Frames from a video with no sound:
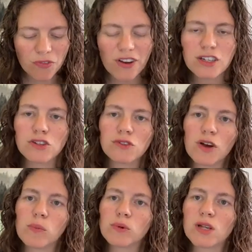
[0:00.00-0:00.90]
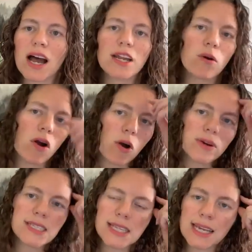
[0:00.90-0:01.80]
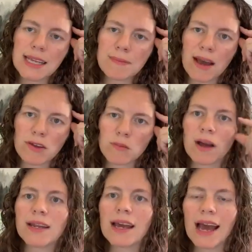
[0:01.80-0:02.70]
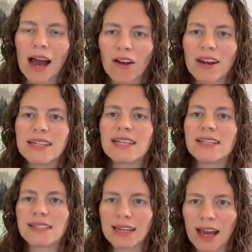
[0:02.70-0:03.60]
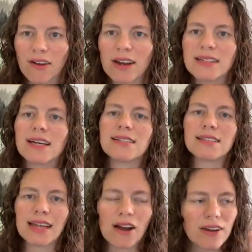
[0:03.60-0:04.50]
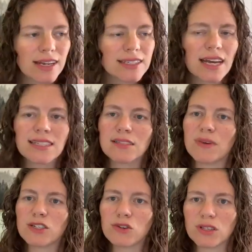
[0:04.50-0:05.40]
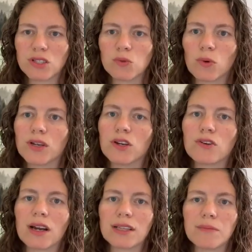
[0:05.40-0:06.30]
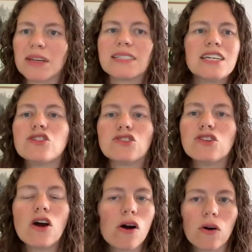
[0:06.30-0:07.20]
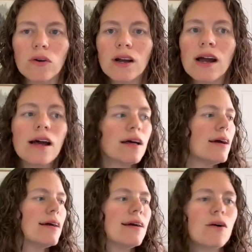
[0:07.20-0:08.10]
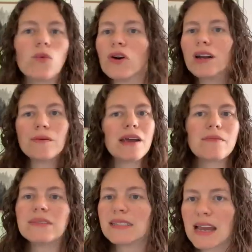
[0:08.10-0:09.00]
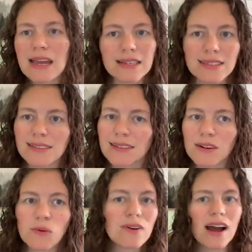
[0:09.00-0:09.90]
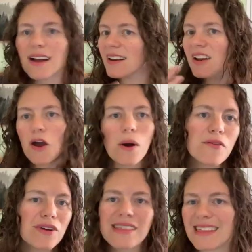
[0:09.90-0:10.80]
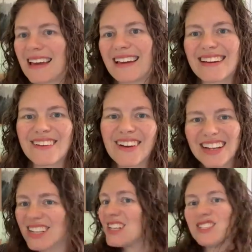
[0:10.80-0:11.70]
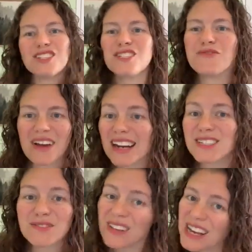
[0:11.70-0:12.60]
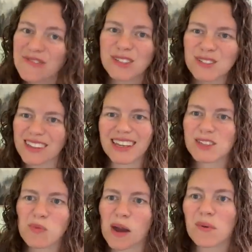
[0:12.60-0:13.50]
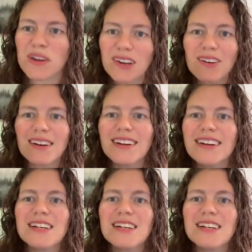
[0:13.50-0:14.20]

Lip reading: professional developers I know are always thinking in the back of their mind, how can I test it? How can I test it? How can I test to make sure this is working correctly? Because they just know we're going to make mistakes. We're not going to know everything. It's just a fact of life. It's why we're here.